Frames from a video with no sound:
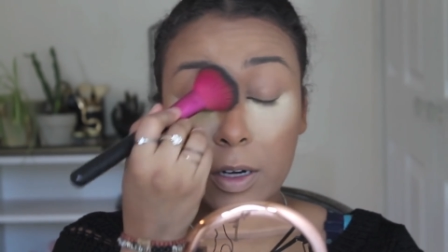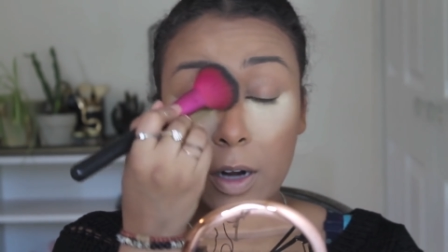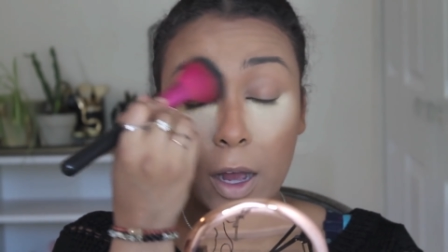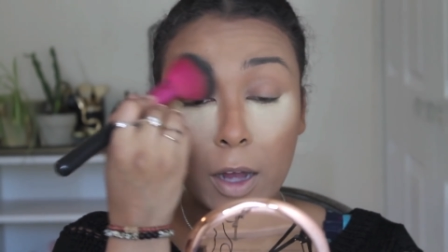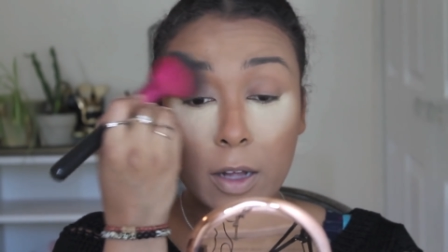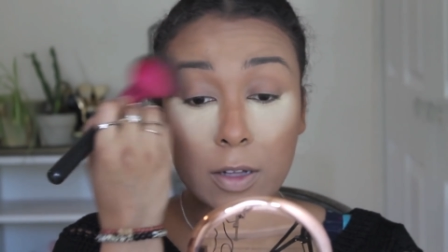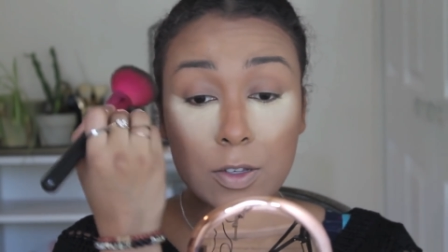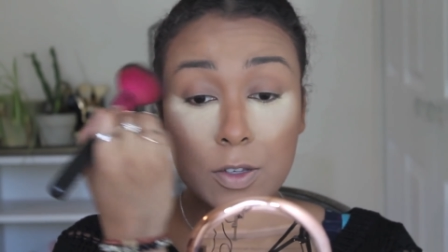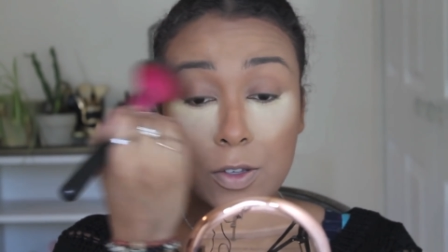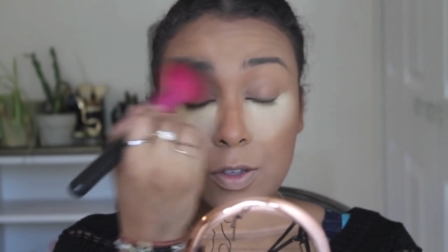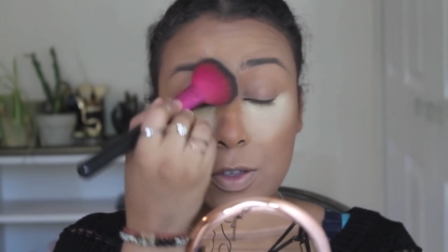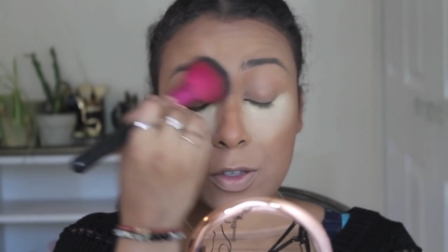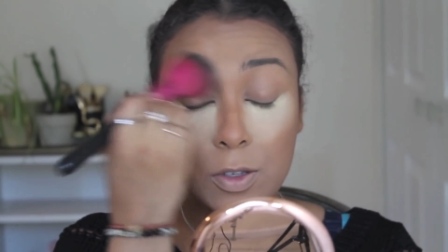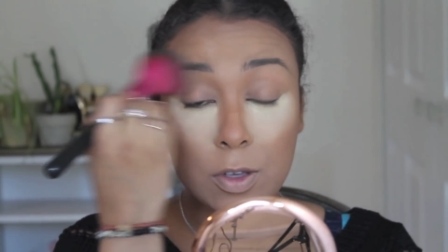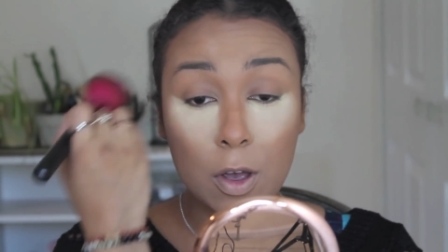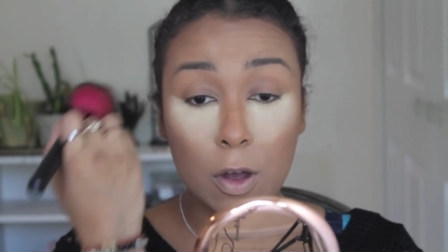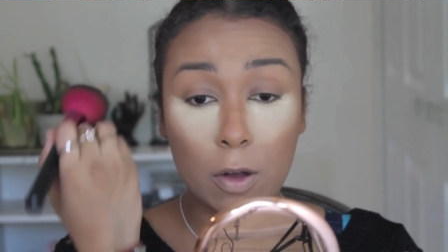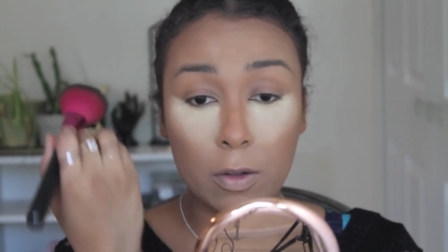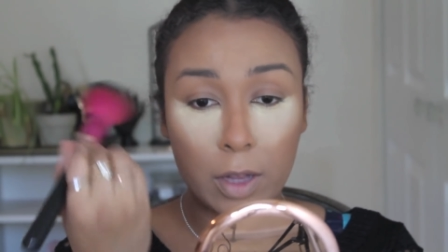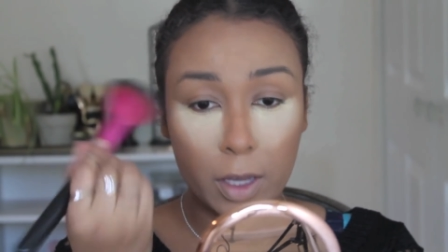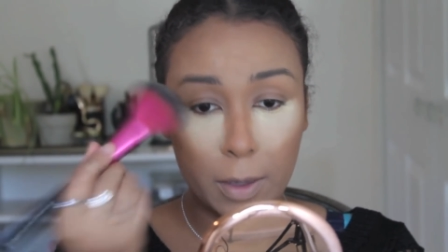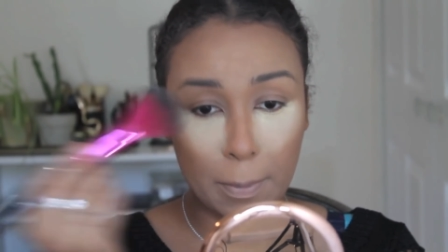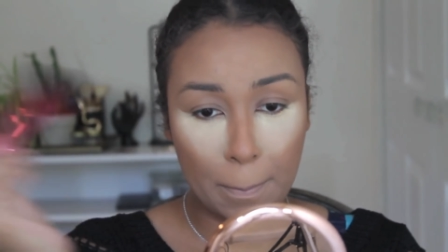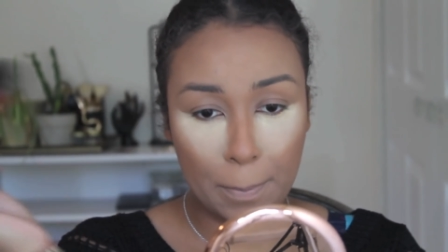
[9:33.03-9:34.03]
not
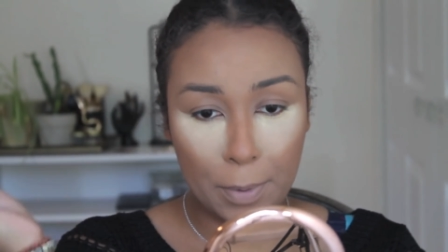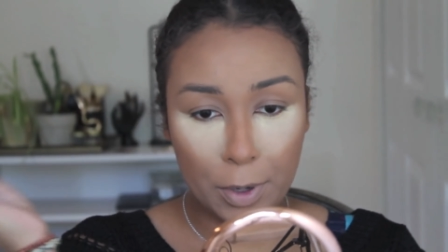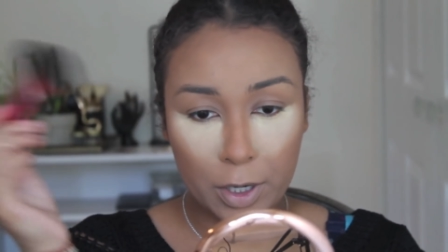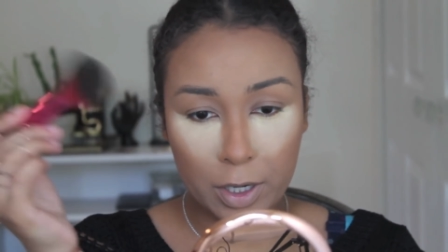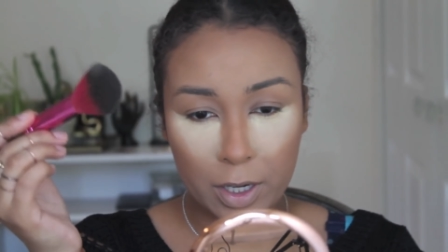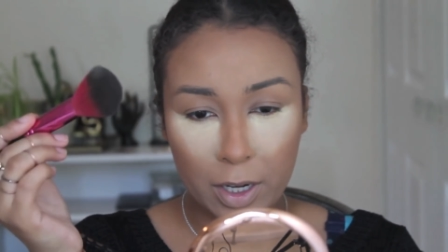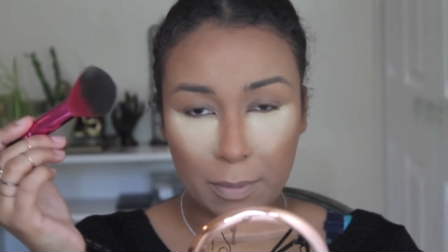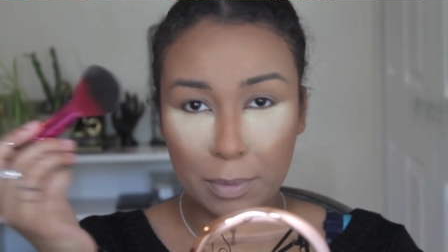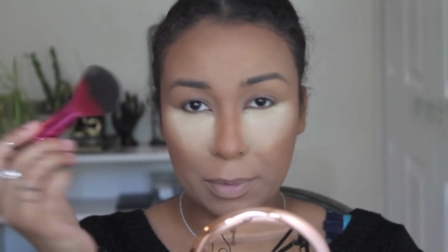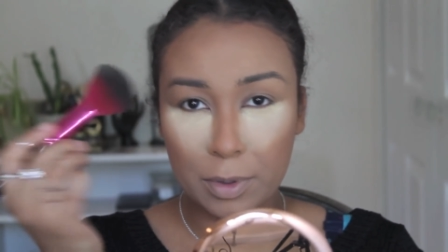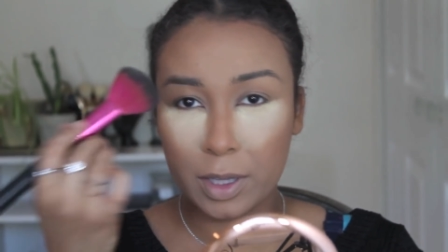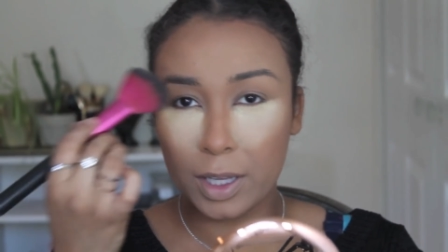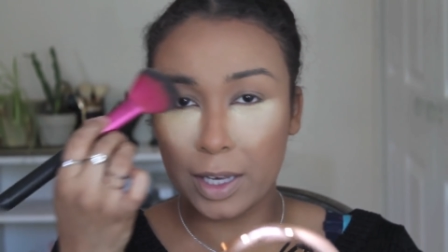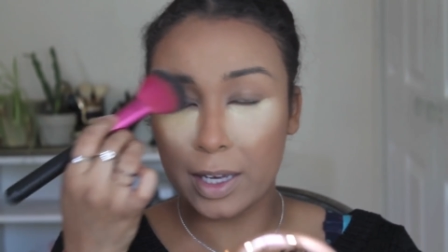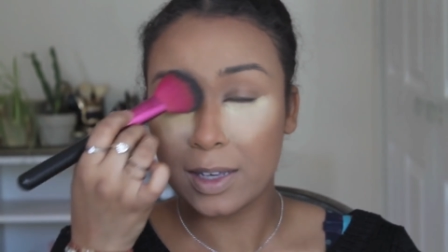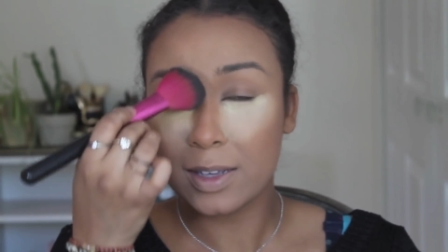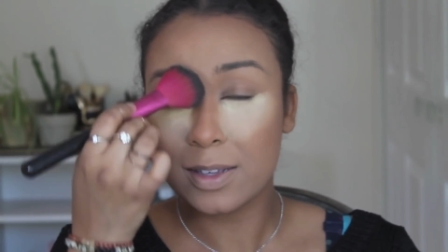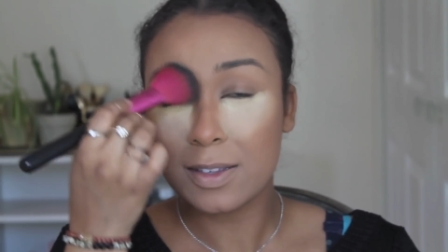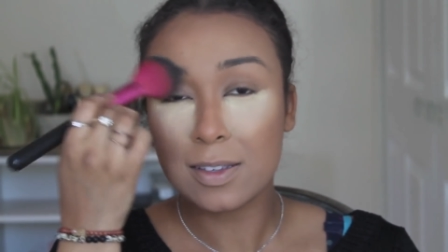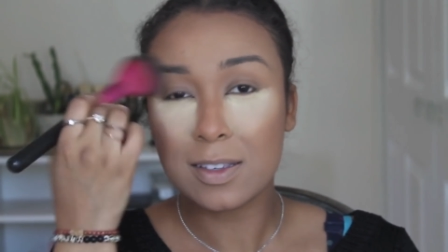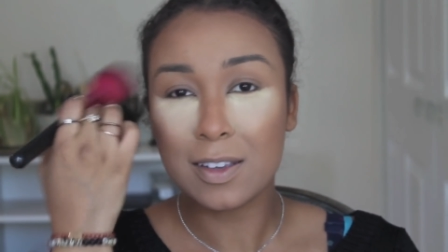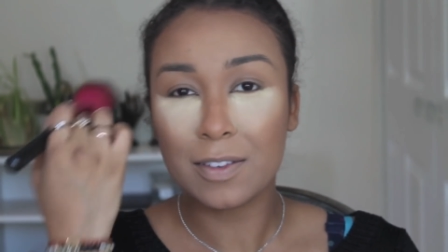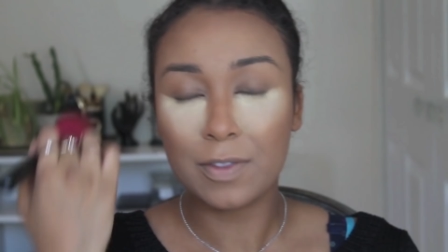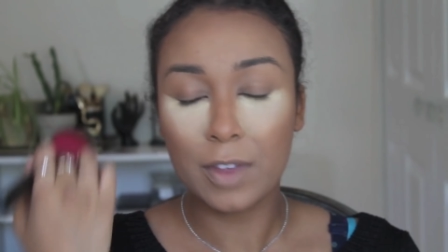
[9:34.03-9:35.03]
so like put in
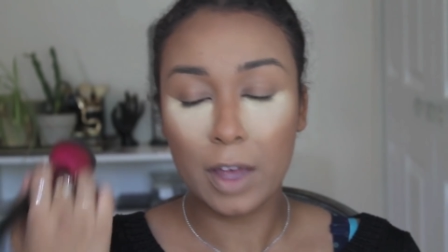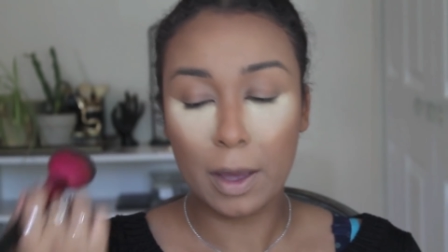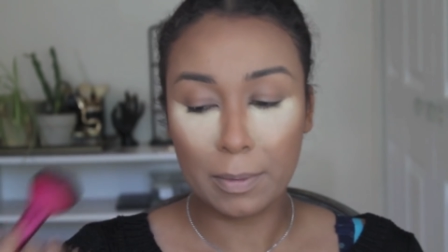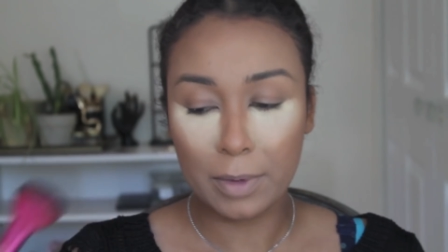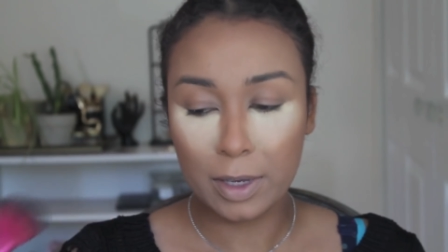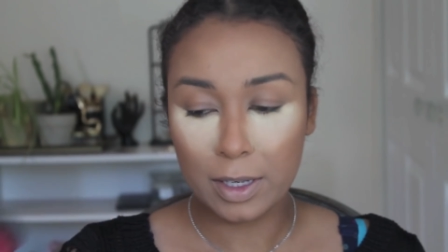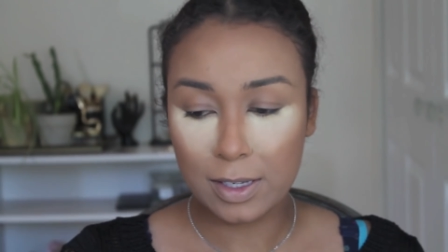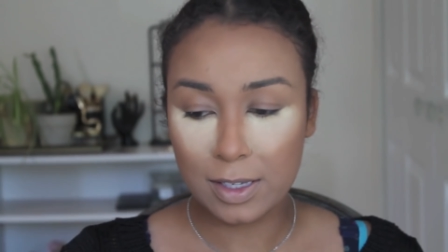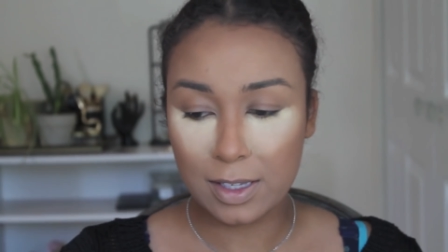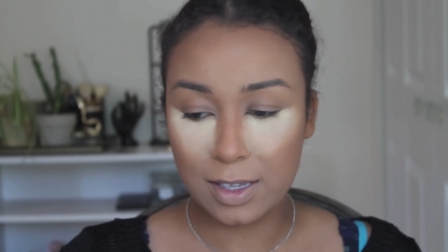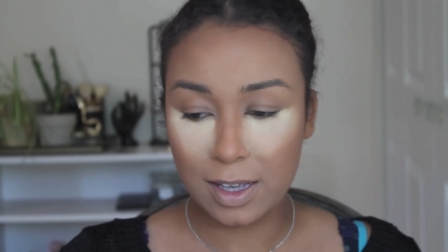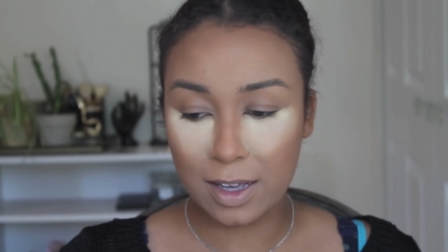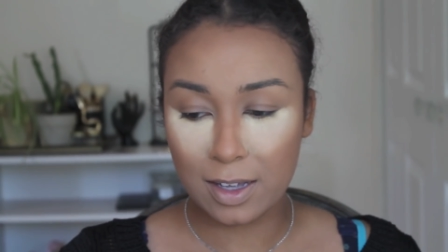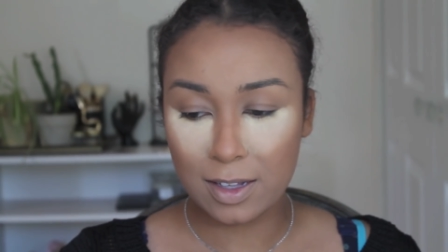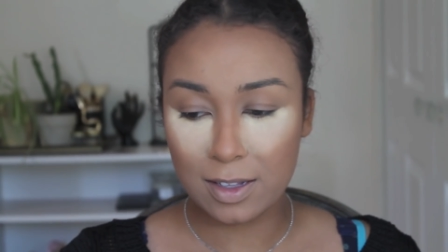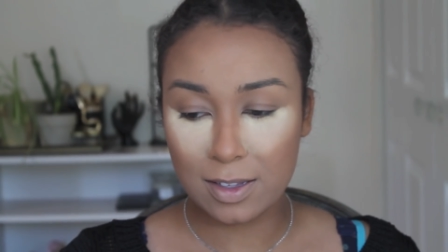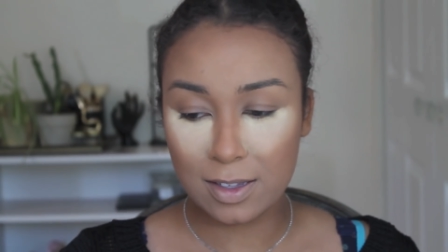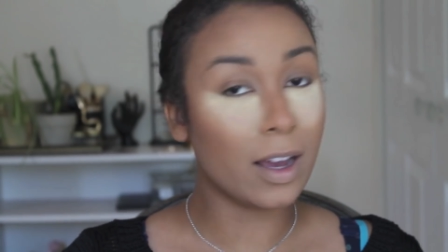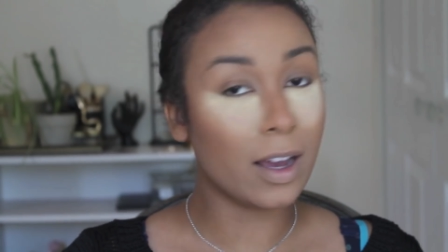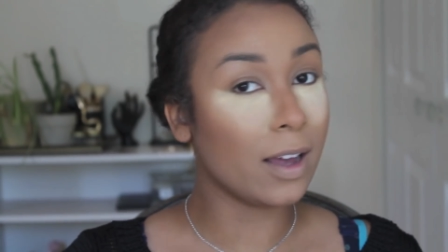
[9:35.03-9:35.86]
place, if that makes sense.